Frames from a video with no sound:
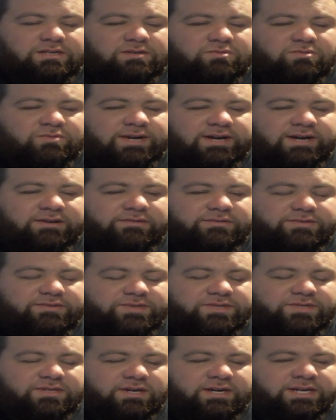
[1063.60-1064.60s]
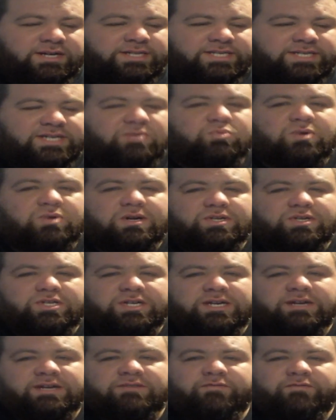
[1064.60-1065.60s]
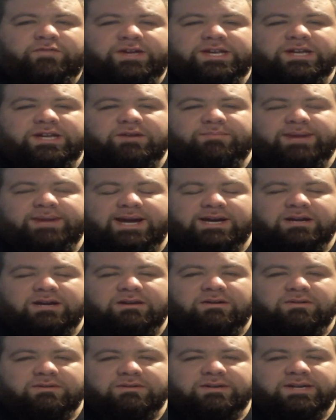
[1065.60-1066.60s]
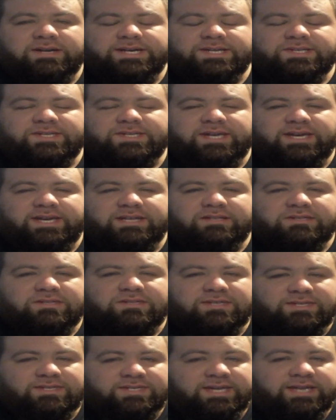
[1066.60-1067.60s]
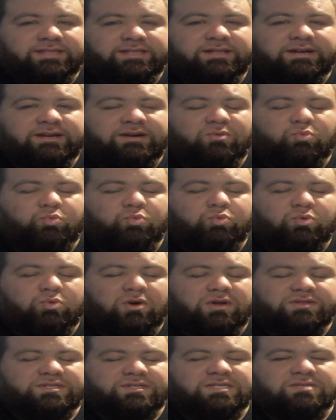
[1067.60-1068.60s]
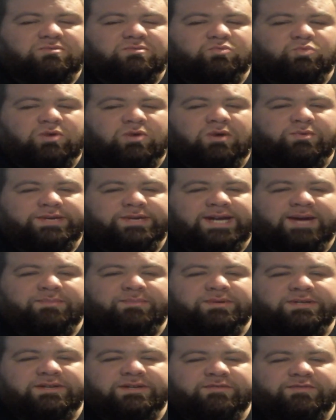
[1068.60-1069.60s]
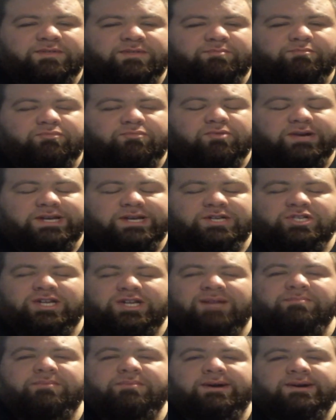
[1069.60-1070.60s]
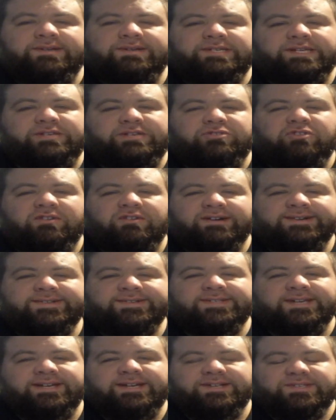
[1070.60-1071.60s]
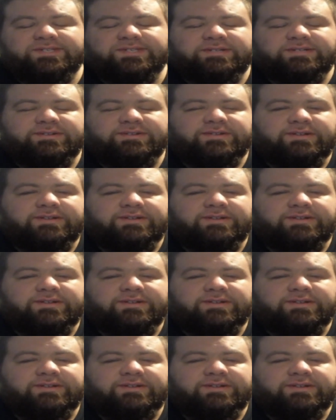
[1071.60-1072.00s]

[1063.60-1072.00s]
well, I did watch a video back along, said that what would happen if the British Empire did not exist,